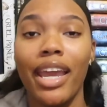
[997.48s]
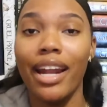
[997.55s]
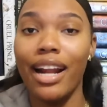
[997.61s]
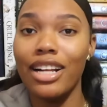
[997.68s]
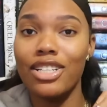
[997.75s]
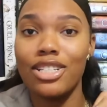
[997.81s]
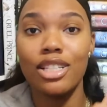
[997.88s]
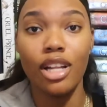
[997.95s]
and
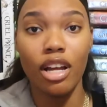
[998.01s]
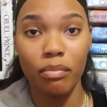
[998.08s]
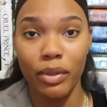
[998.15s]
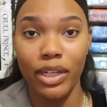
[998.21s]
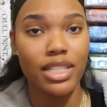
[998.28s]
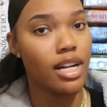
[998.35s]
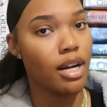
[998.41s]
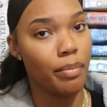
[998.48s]
I just love
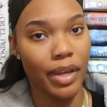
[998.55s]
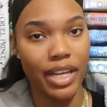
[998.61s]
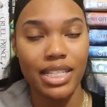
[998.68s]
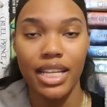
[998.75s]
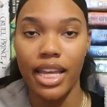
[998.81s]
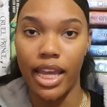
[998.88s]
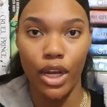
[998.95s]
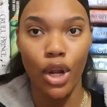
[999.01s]
books that are
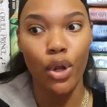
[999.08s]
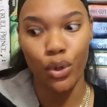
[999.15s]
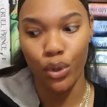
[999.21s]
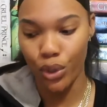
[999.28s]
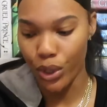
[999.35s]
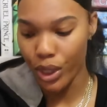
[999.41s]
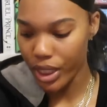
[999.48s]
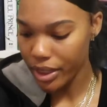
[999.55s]
based in New
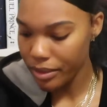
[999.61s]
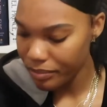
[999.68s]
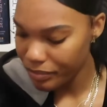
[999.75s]
York.